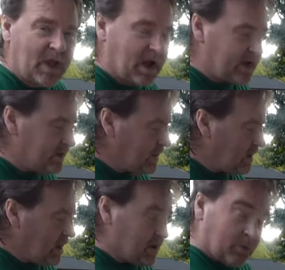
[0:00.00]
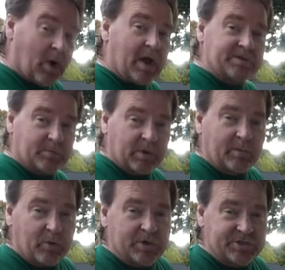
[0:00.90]
well, actually, we're
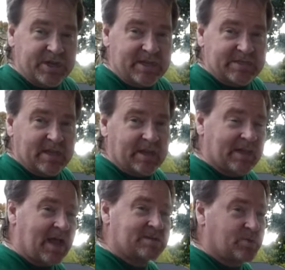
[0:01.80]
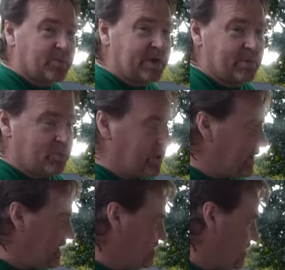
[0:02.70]
going to put cheese in it. Last one we didn't put
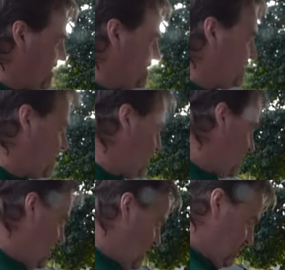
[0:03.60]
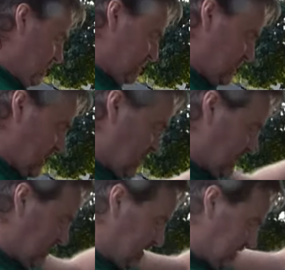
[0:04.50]
any cheese. But
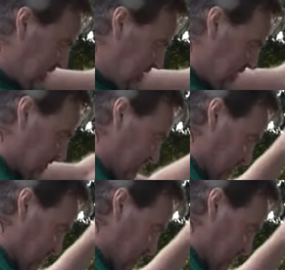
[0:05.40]
let's get this